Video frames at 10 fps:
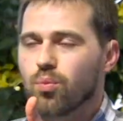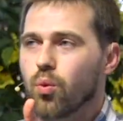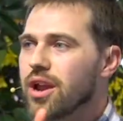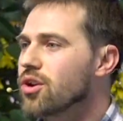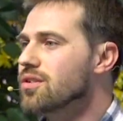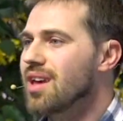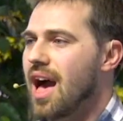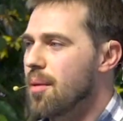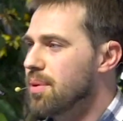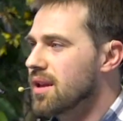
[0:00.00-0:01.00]
weird
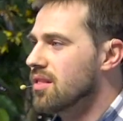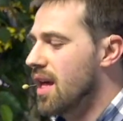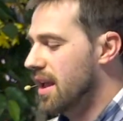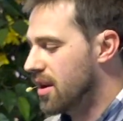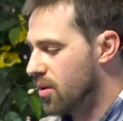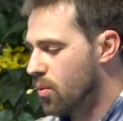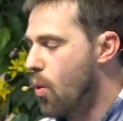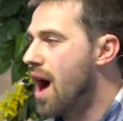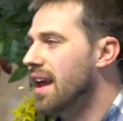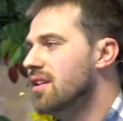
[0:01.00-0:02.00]
topic like,
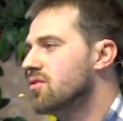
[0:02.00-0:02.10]
why